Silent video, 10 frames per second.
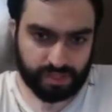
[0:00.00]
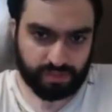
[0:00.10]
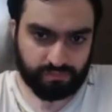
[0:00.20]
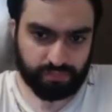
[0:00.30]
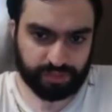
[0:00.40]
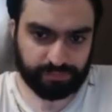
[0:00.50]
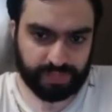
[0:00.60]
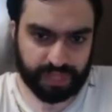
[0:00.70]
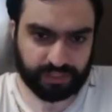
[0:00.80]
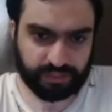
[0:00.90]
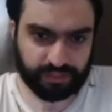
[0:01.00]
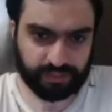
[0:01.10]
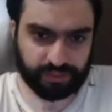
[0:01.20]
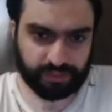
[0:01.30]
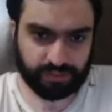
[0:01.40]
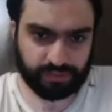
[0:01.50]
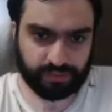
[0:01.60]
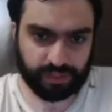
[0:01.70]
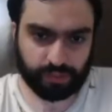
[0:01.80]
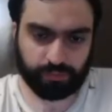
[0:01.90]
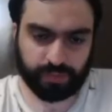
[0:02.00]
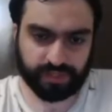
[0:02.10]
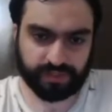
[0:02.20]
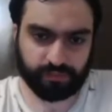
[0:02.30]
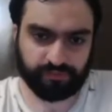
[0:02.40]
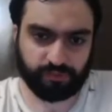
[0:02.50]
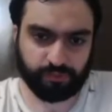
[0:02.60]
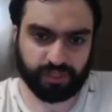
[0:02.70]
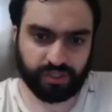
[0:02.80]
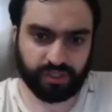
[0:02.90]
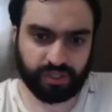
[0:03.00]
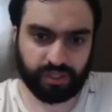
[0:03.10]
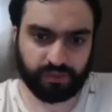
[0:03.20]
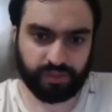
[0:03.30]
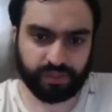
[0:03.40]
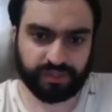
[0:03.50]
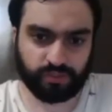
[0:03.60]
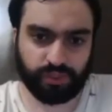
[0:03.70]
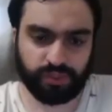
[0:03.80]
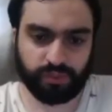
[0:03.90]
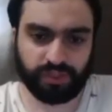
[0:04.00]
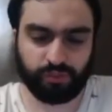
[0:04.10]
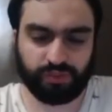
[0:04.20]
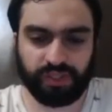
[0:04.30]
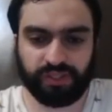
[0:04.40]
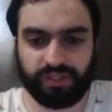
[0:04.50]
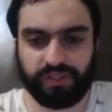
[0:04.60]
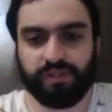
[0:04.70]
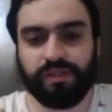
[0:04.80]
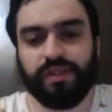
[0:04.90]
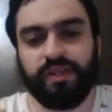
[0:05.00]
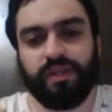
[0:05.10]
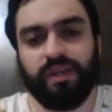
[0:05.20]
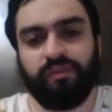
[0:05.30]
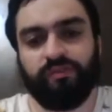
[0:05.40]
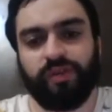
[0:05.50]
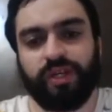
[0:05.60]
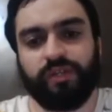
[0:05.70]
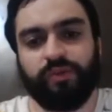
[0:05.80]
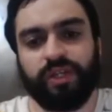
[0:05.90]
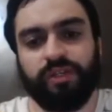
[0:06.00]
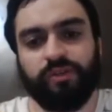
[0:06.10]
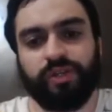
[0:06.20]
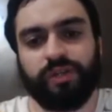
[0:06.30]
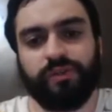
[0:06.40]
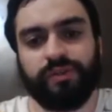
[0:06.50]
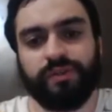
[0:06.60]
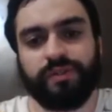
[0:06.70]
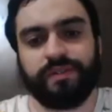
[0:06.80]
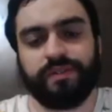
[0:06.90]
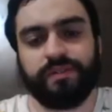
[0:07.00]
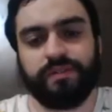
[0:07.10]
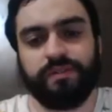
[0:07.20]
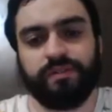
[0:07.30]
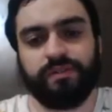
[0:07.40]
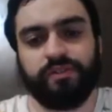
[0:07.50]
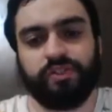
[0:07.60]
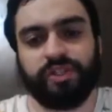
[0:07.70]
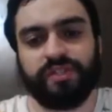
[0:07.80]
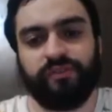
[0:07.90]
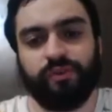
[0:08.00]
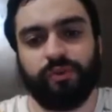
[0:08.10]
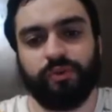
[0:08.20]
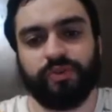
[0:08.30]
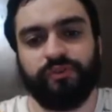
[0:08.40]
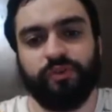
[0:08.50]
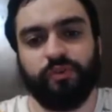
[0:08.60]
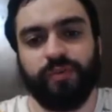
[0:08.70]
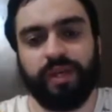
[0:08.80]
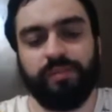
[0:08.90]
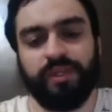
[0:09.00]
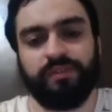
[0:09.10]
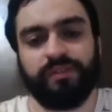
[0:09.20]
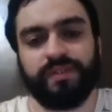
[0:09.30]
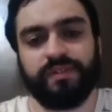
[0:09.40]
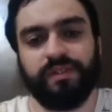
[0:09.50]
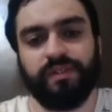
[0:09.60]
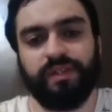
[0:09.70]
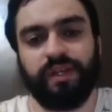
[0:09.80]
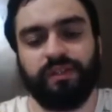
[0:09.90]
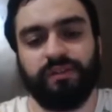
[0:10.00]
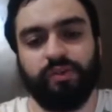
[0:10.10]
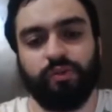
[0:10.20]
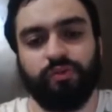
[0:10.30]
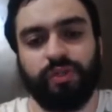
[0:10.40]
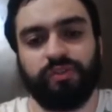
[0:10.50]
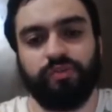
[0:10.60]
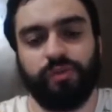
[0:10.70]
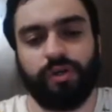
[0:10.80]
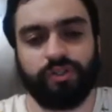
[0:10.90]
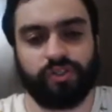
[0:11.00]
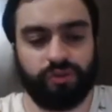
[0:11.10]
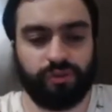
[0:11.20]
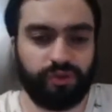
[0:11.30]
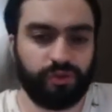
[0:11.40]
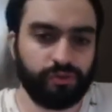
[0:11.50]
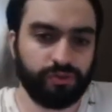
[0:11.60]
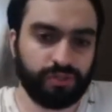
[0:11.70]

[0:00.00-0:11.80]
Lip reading: but black outplays them from here, and thus we're going to take a very quick look at this, just for those of you who may be interested and don't want to watch on their own.